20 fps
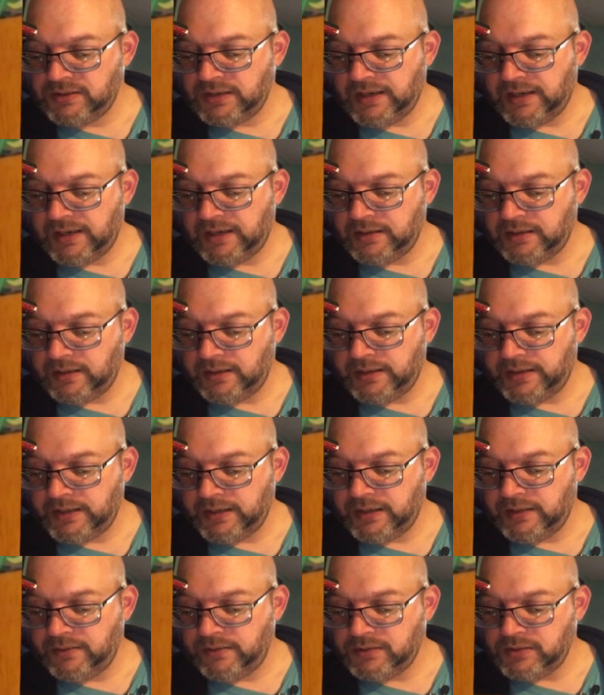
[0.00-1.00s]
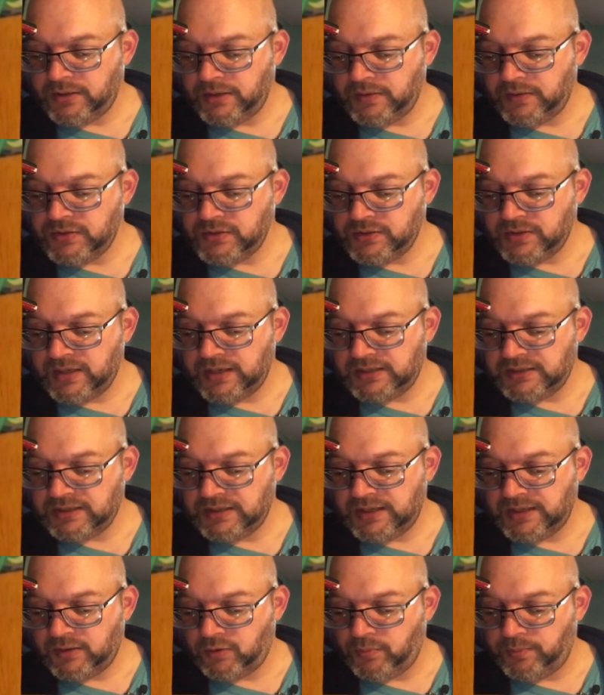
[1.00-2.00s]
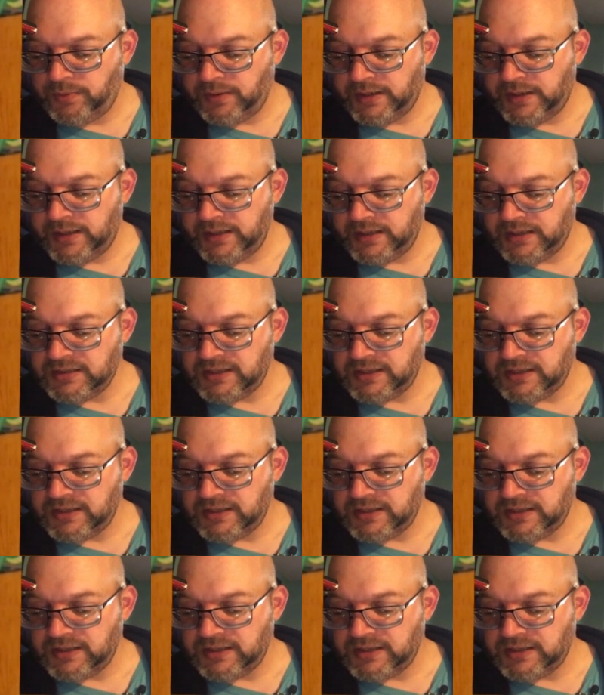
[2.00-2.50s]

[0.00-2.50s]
that allows target creature can't attack or block,